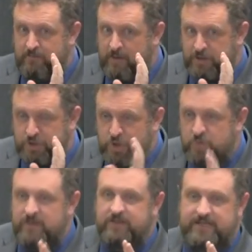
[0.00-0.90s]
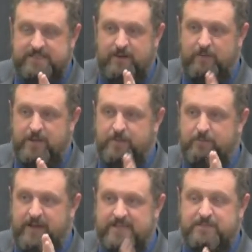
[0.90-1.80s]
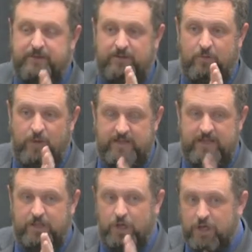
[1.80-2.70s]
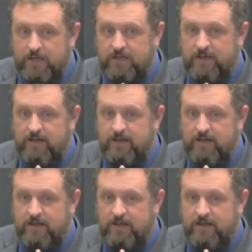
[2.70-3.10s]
assuming things about people based upon the way they look,